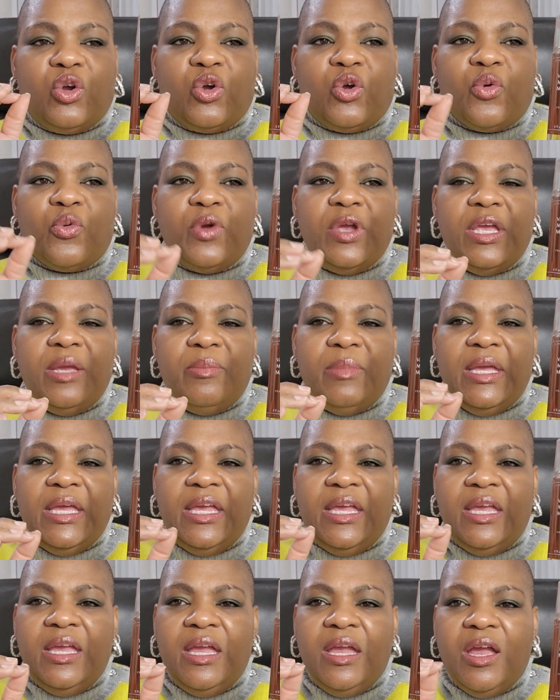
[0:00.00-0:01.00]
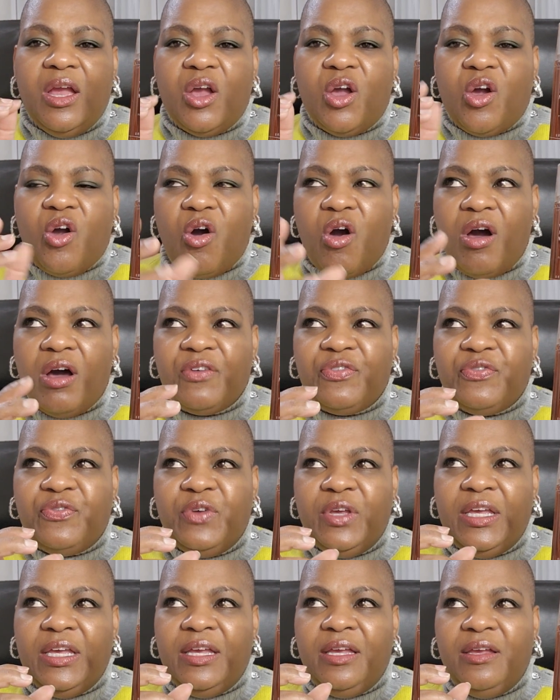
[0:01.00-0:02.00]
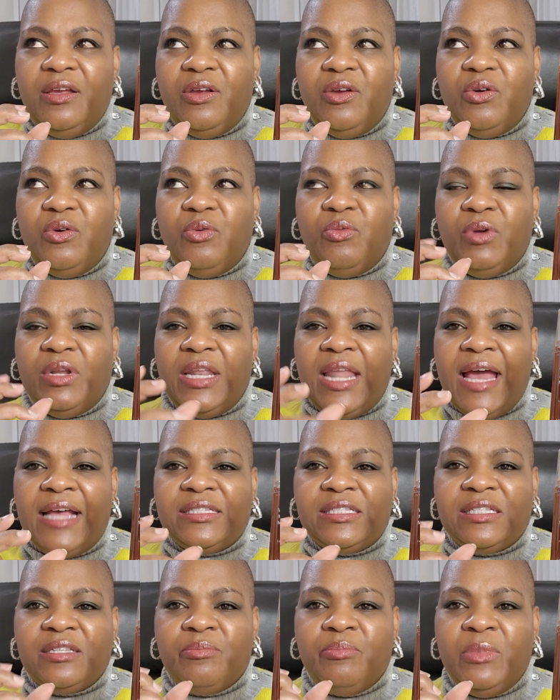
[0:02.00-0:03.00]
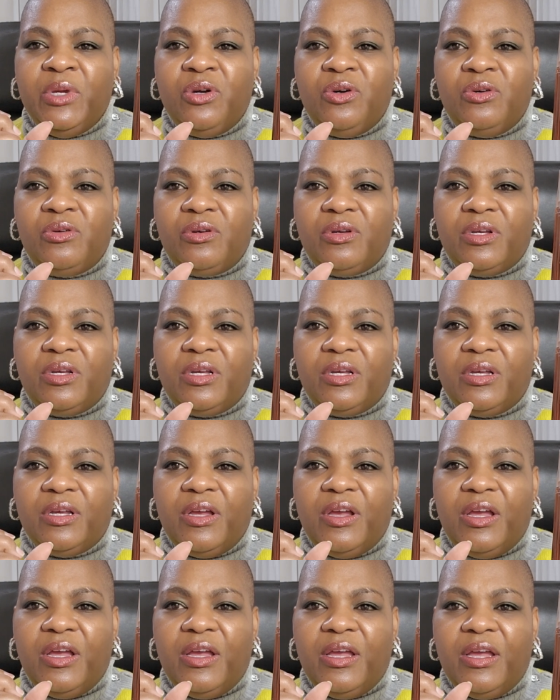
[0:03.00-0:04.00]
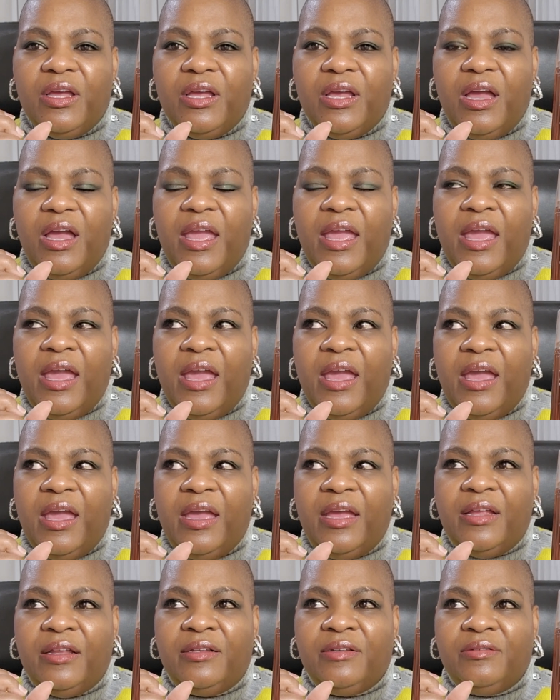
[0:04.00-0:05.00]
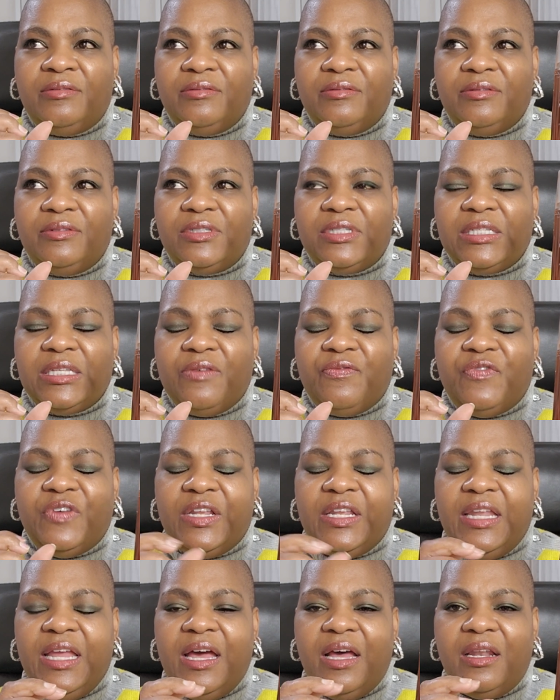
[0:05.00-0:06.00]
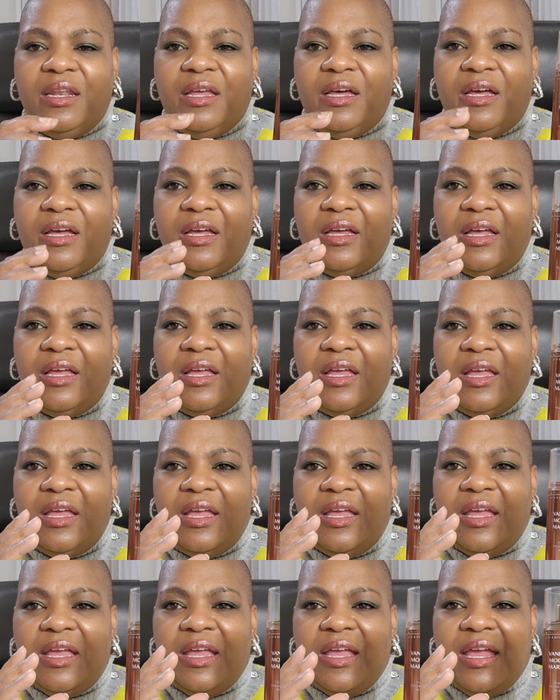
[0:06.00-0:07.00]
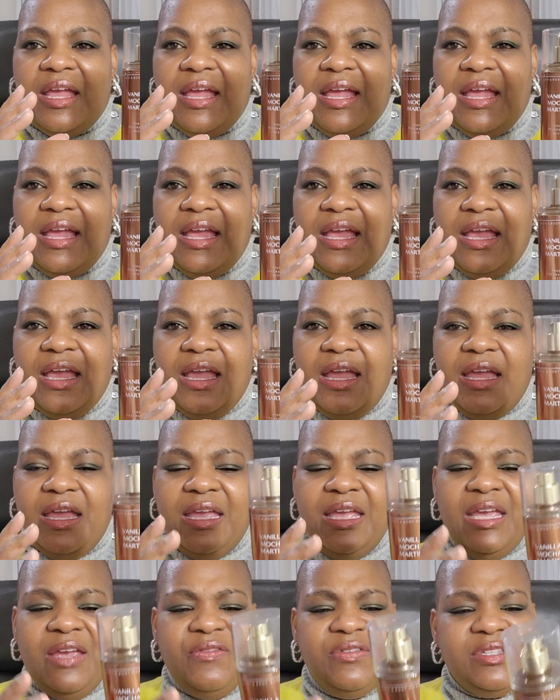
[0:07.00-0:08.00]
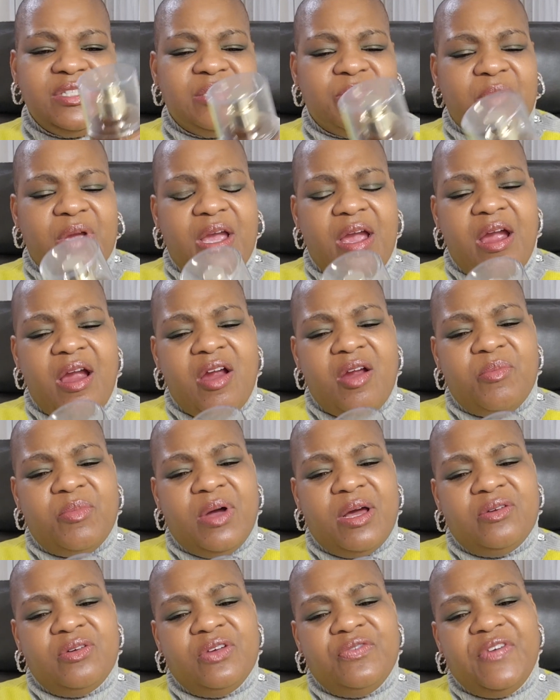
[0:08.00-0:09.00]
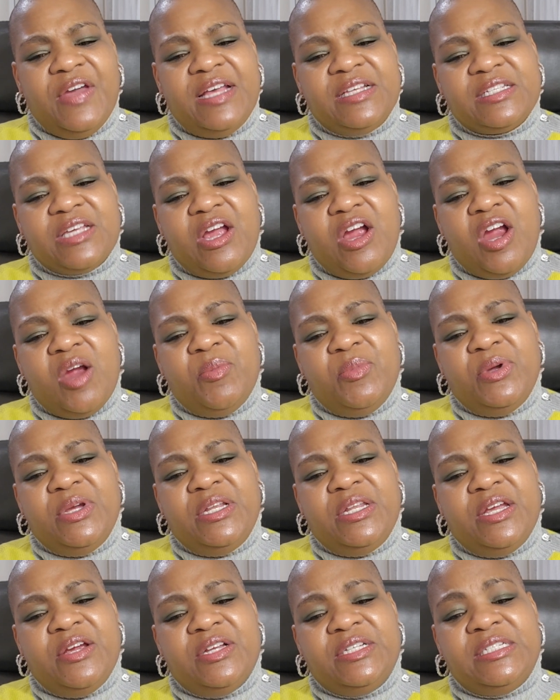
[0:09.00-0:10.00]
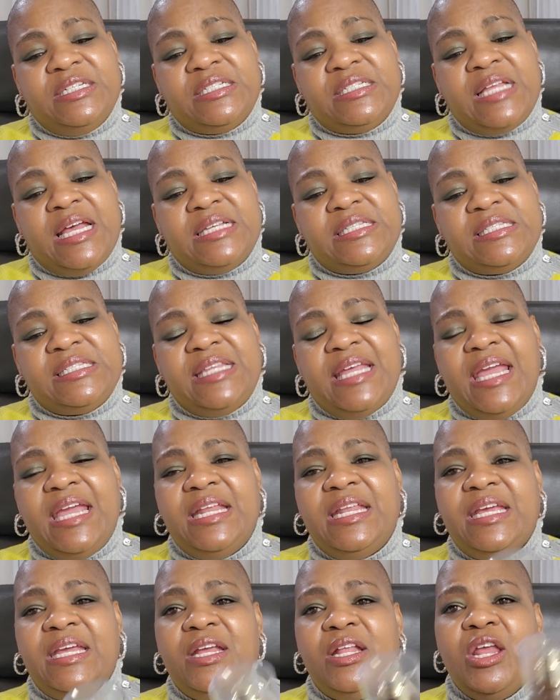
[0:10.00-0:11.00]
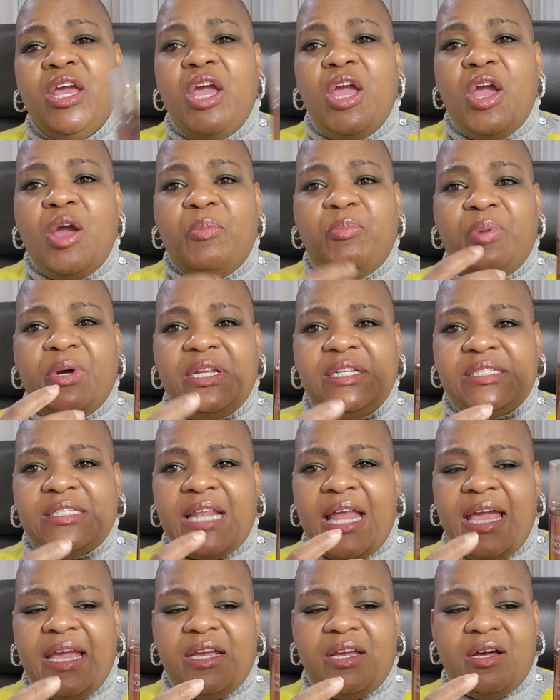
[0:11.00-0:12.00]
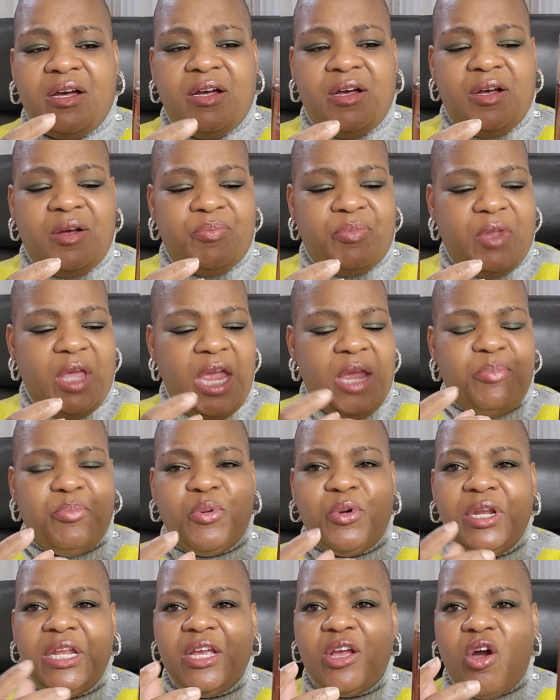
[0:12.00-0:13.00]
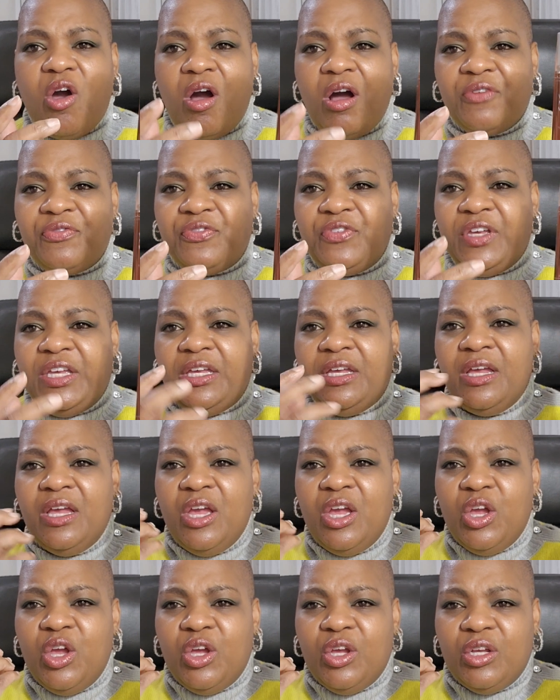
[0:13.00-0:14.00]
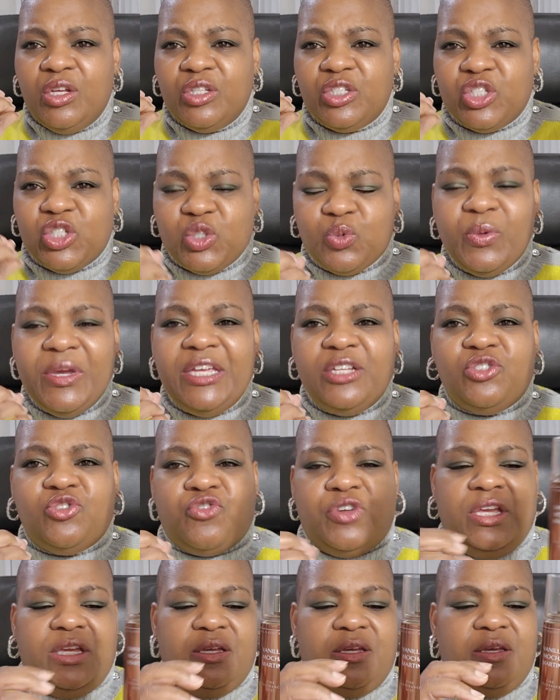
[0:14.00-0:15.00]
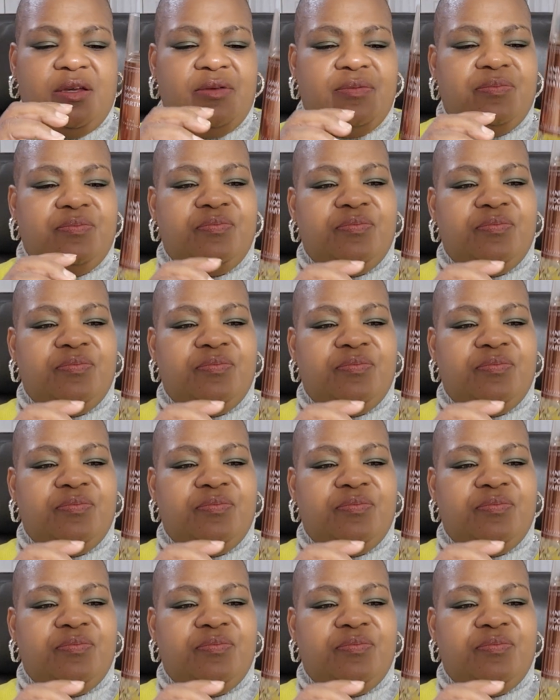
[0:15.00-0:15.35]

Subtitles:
creamy coffee with lots of milk and some vanilla, even some caramel. I don't know if it has caramel in there. It does not state it, but it's like a pretty coffee sweet drink.